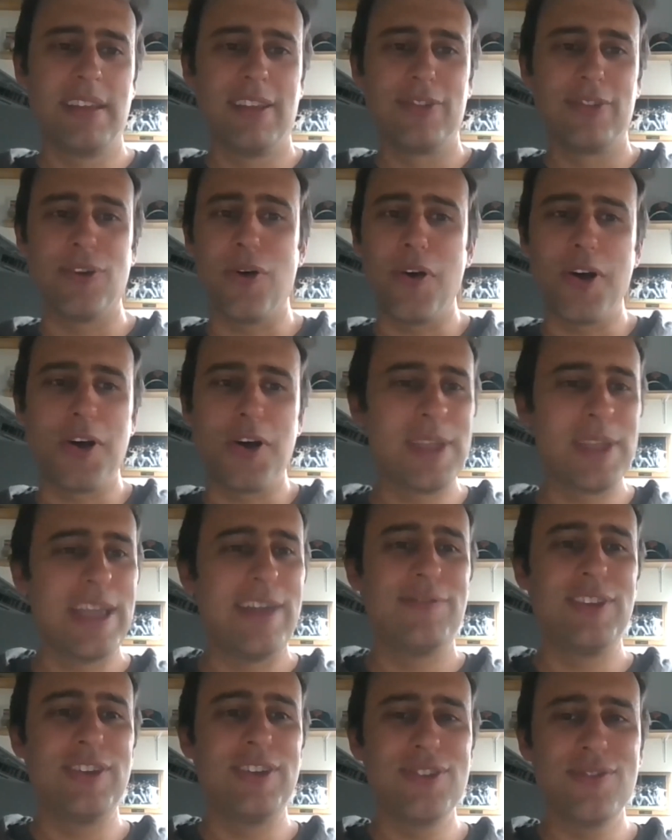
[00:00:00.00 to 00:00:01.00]
So all we
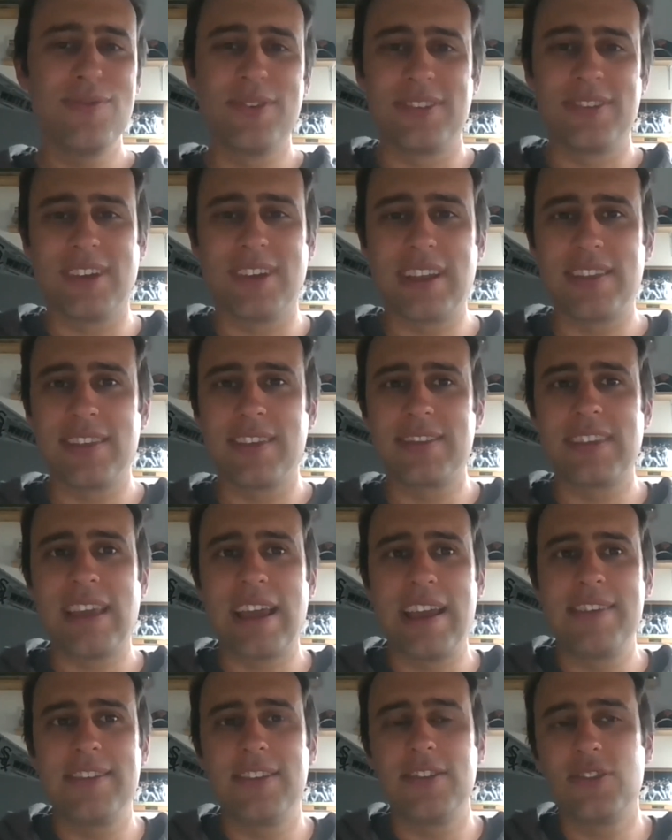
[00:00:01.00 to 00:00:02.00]
have to do is look at the
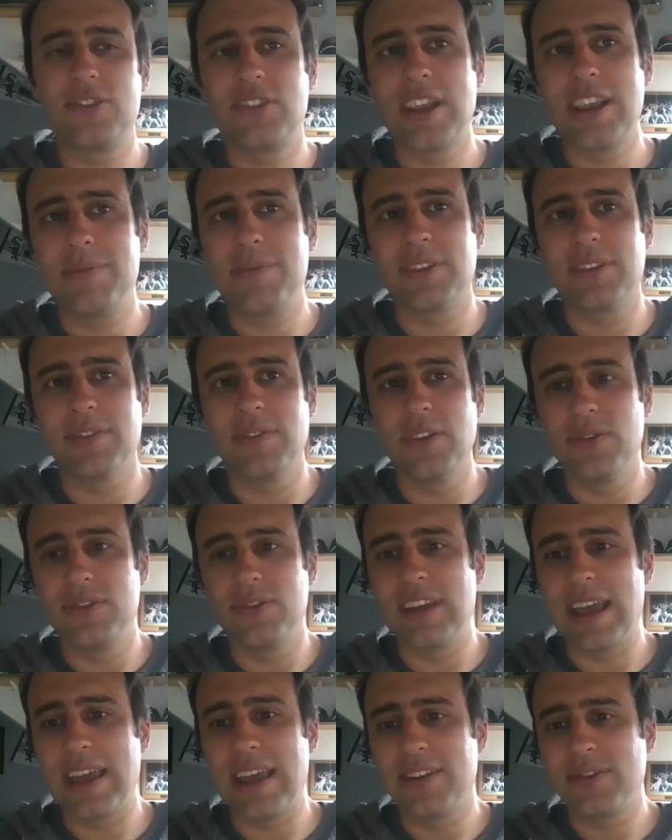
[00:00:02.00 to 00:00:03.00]
size and shapes of those
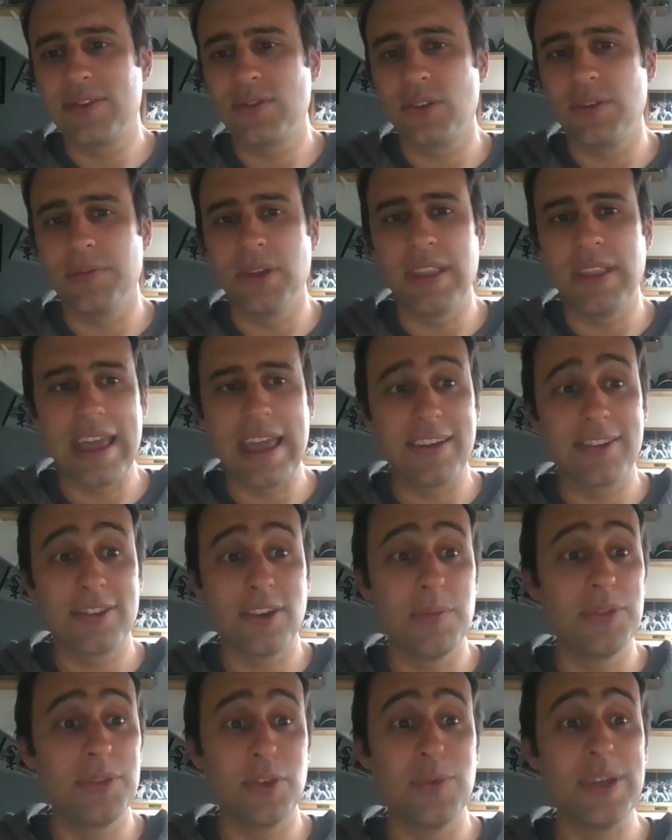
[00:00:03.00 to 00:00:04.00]
dinosaur
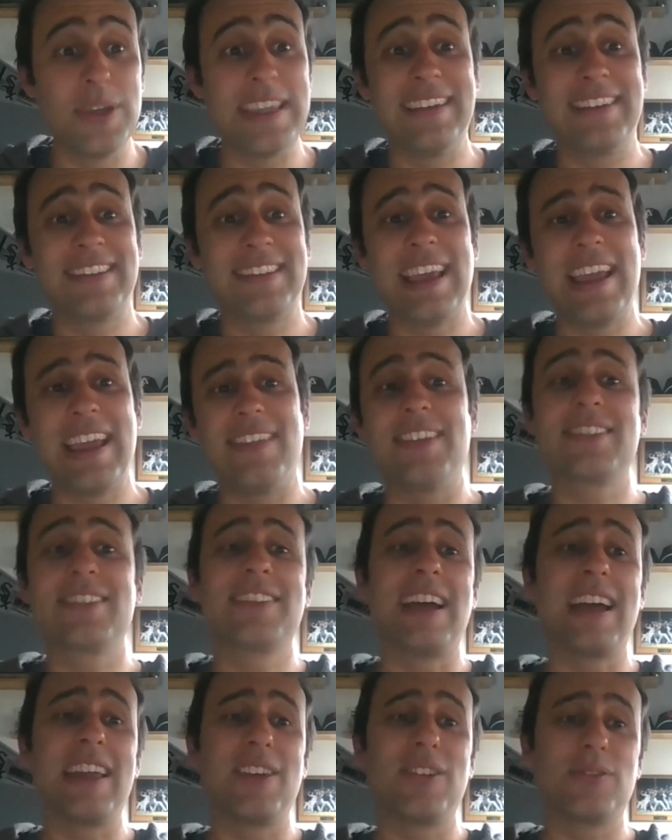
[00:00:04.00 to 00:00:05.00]
melanosomes, and we can say this
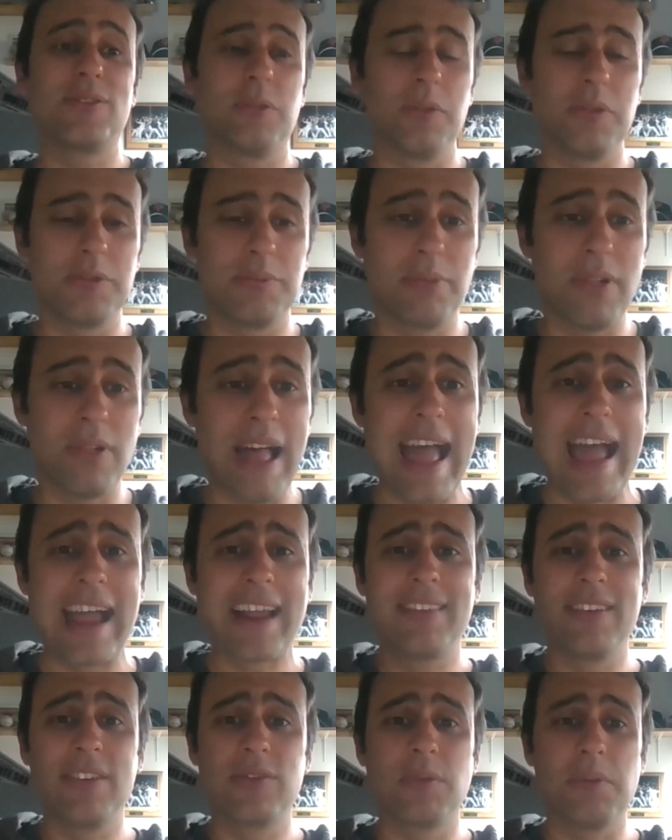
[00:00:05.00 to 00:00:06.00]
dinosaur was black,
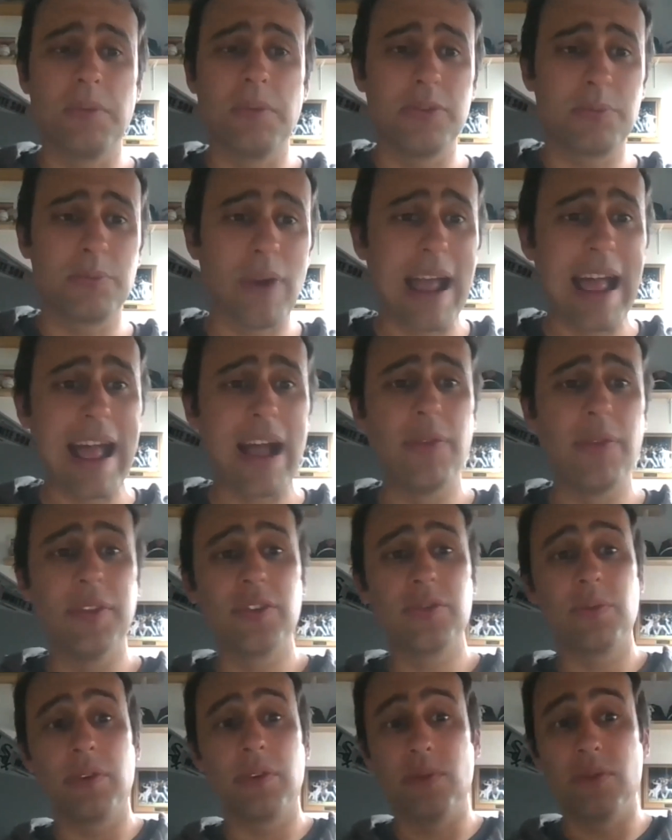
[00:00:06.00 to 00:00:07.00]
this one was brown,
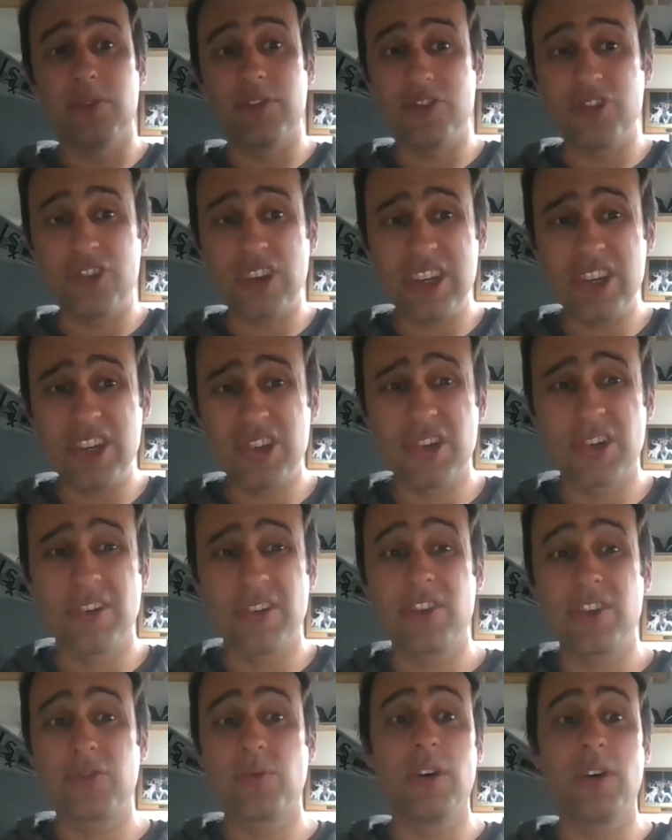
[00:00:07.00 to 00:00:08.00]
this one was ginger,
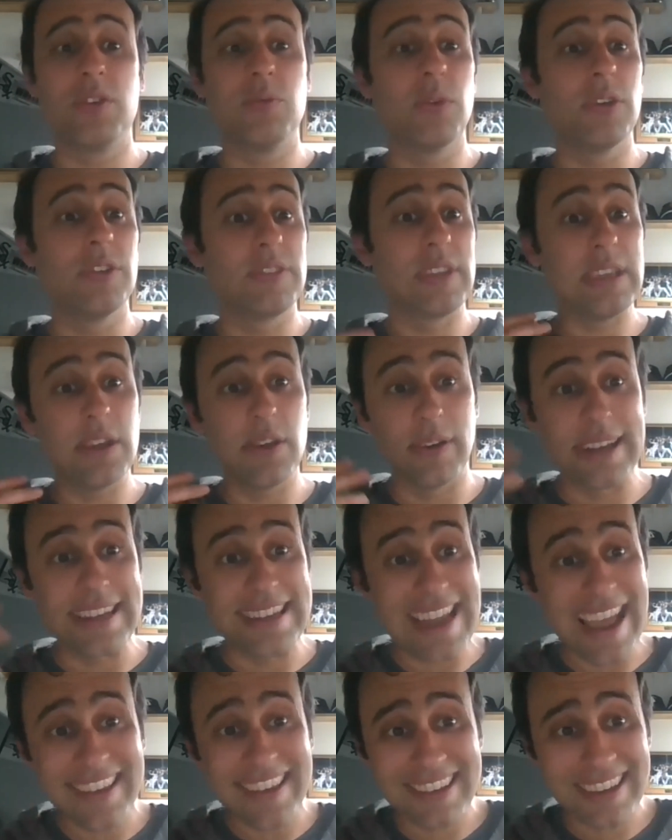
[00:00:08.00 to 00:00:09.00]
this one was
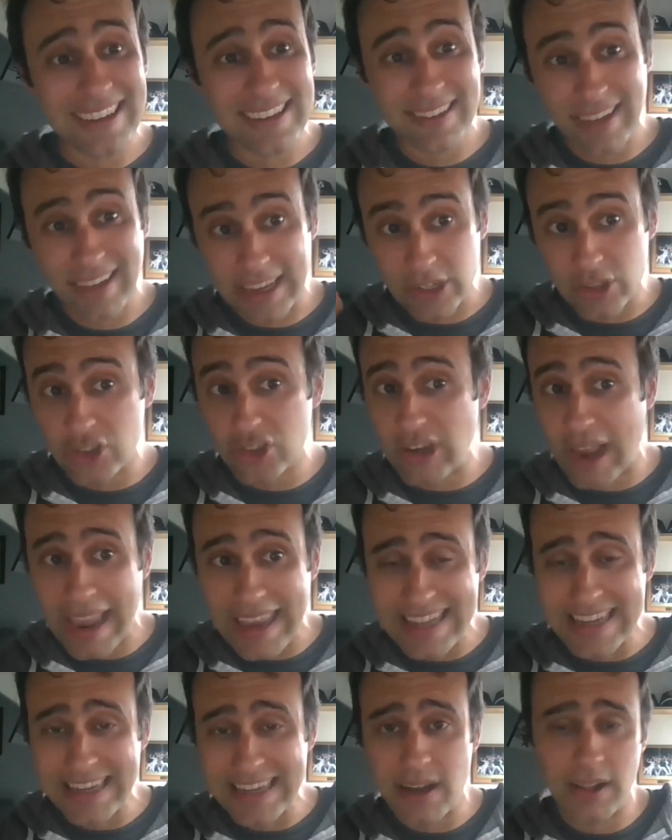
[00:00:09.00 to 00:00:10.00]
iridescent, like
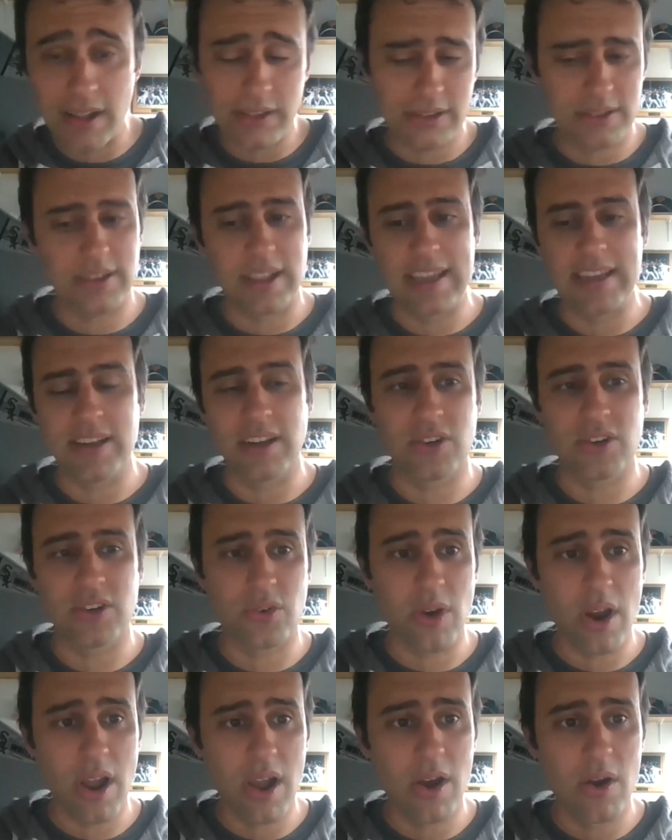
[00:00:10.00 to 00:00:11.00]
shiny colored like a
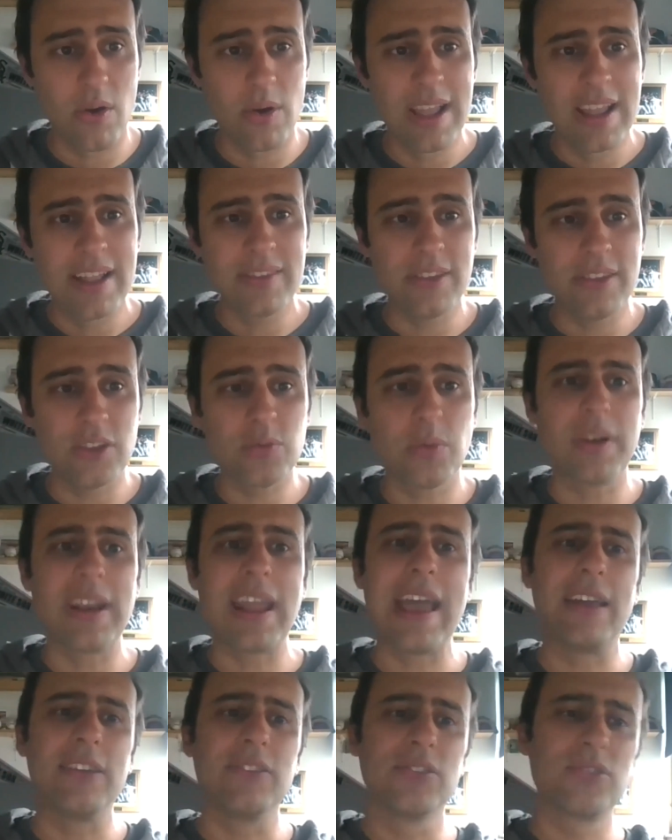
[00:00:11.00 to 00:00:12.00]
crow, this one
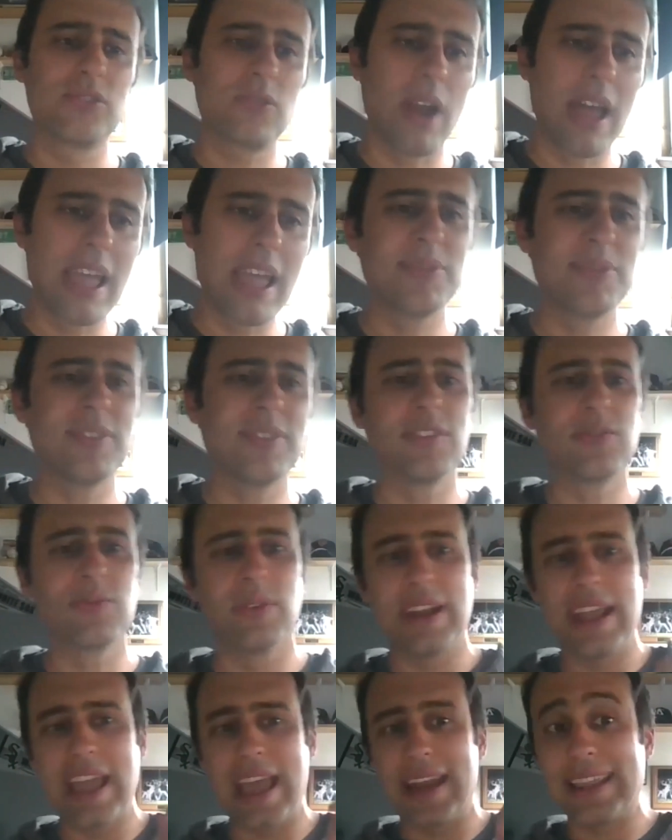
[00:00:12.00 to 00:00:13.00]
had stripes, this
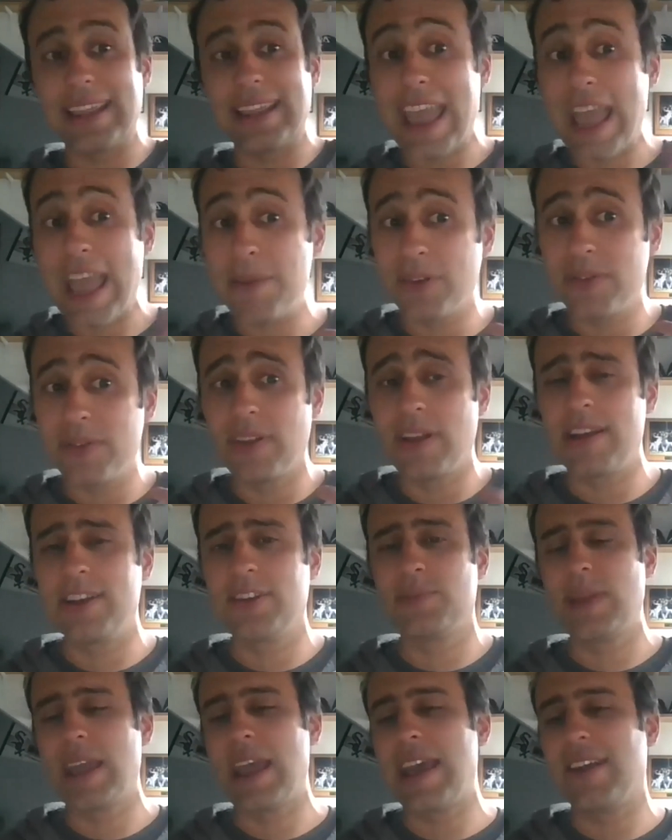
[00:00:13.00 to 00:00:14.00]
one had a camouflage
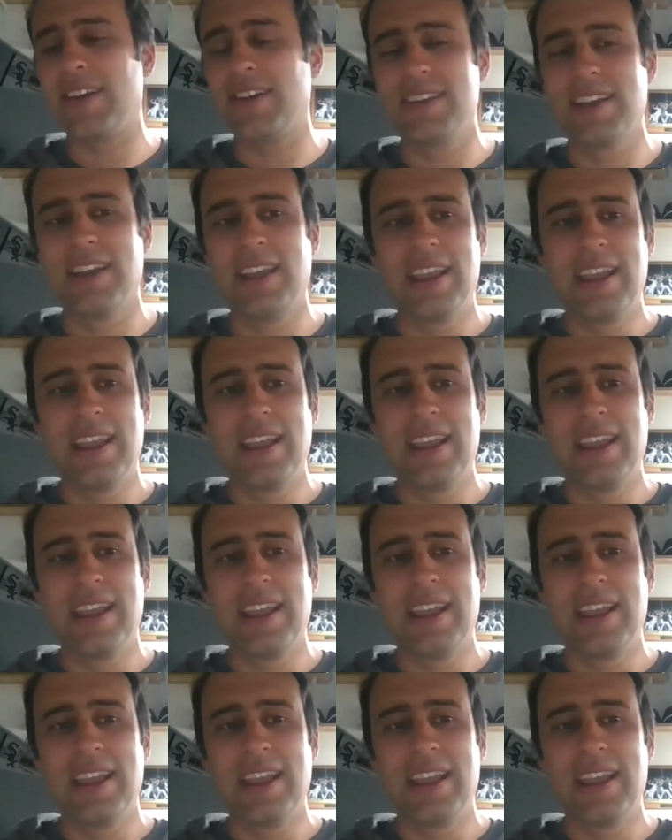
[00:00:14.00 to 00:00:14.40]
pattern.